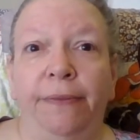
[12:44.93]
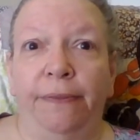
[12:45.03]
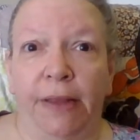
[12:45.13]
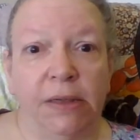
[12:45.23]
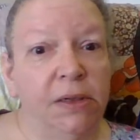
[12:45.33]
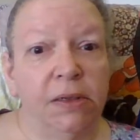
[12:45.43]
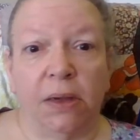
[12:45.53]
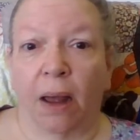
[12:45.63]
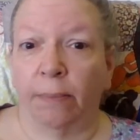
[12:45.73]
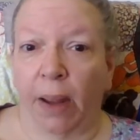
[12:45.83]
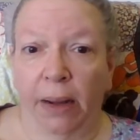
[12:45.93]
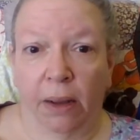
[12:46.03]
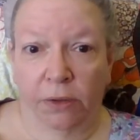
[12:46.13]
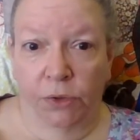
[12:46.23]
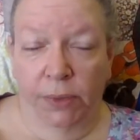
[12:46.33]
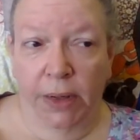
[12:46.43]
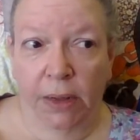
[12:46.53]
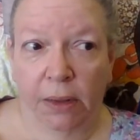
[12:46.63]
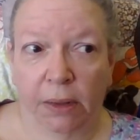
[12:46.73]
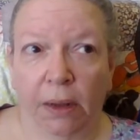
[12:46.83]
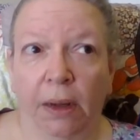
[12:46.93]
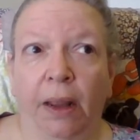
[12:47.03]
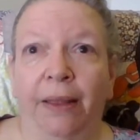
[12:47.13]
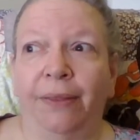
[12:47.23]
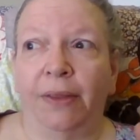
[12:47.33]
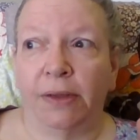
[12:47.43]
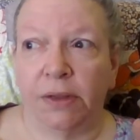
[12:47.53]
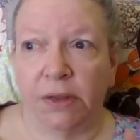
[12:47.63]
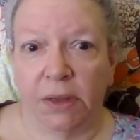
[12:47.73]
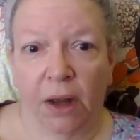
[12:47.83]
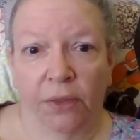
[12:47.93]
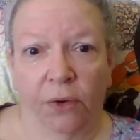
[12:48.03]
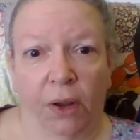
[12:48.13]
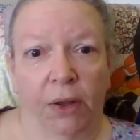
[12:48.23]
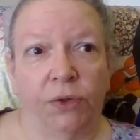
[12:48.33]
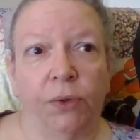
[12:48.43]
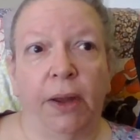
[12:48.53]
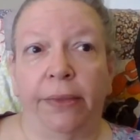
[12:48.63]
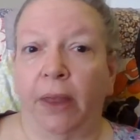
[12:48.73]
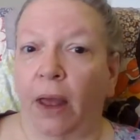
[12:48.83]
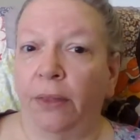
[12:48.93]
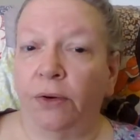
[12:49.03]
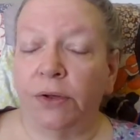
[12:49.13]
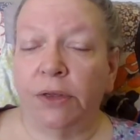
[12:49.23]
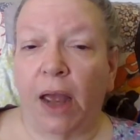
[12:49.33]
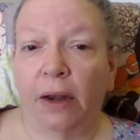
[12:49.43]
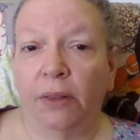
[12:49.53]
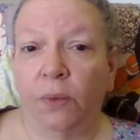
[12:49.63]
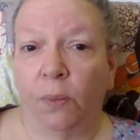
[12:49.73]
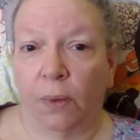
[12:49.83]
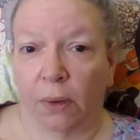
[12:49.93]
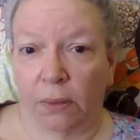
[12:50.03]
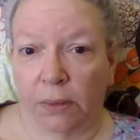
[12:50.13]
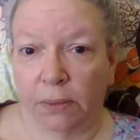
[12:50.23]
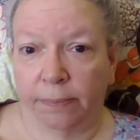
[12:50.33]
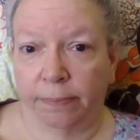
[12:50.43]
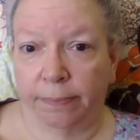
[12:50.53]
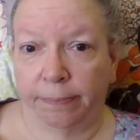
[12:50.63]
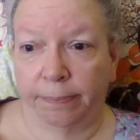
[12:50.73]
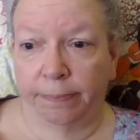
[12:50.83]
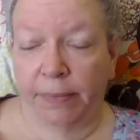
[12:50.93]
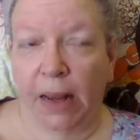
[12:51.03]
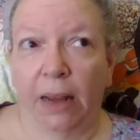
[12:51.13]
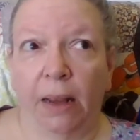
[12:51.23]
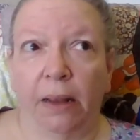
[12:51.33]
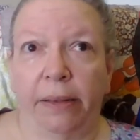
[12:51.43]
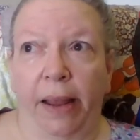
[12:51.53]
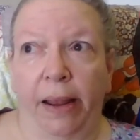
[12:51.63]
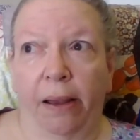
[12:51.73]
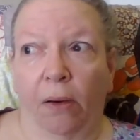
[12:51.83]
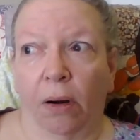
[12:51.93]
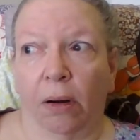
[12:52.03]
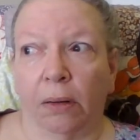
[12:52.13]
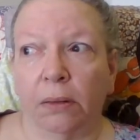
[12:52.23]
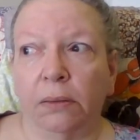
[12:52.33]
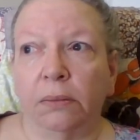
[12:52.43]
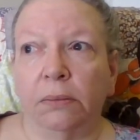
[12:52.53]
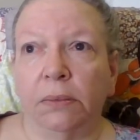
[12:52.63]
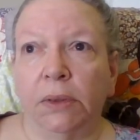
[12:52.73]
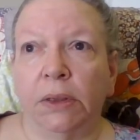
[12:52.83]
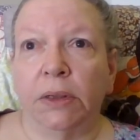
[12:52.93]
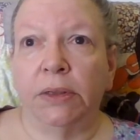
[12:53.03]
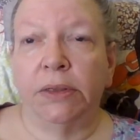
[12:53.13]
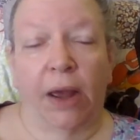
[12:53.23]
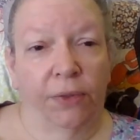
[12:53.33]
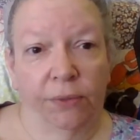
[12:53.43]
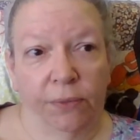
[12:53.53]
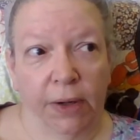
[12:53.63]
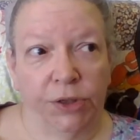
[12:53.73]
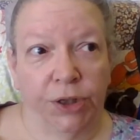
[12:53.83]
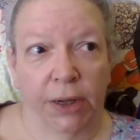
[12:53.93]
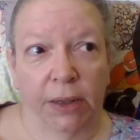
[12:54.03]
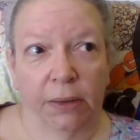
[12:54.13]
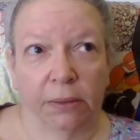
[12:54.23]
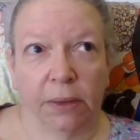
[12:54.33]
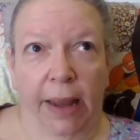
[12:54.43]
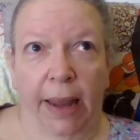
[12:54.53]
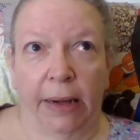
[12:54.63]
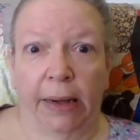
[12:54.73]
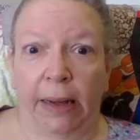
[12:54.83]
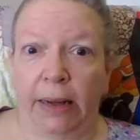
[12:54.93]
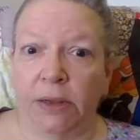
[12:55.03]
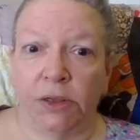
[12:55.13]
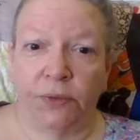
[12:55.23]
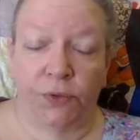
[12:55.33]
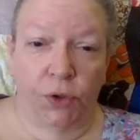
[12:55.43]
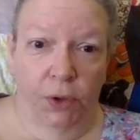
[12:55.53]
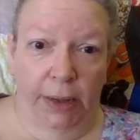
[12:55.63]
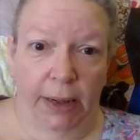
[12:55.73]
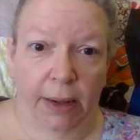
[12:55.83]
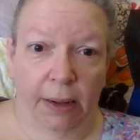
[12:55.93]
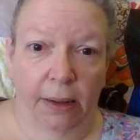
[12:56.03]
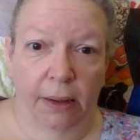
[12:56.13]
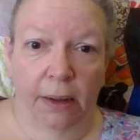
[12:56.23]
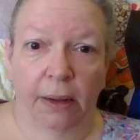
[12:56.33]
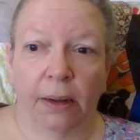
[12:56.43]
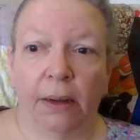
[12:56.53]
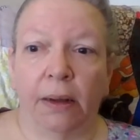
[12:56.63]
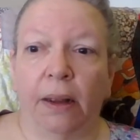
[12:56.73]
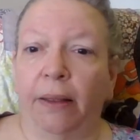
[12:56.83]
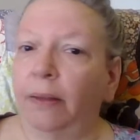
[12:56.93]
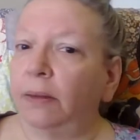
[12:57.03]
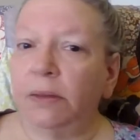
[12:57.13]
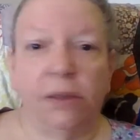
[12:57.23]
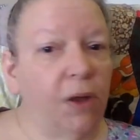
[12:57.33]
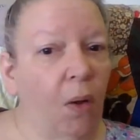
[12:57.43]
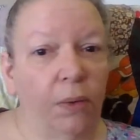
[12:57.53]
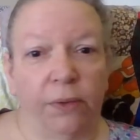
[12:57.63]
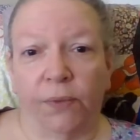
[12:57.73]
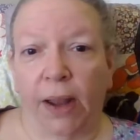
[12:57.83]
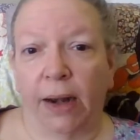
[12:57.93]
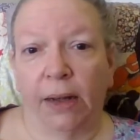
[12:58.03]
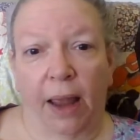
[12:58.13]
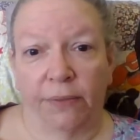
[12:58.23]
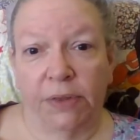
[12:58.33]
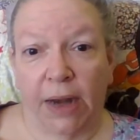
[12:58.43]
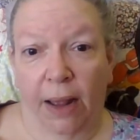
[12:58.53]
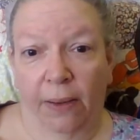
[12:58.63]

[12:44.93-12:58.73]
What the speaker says: This is not my country. This is another country on the other side of the world. They are south of Russia and east of Turkey. It's a whole different kind of lifestyle.